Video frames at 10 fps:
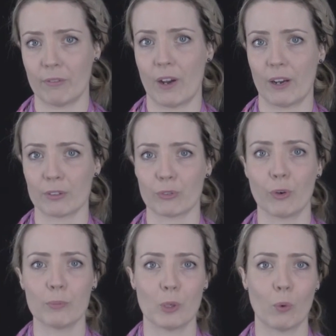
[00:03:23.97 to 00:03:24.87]
files
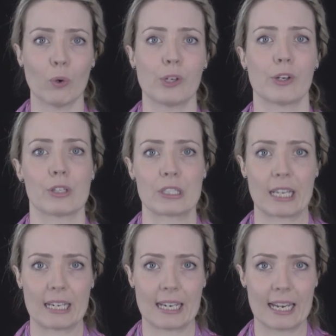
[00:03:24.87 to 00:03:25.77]
from an audio
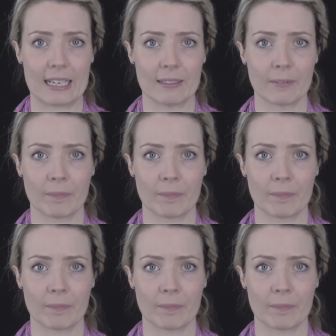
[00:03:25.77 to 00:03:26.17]
CD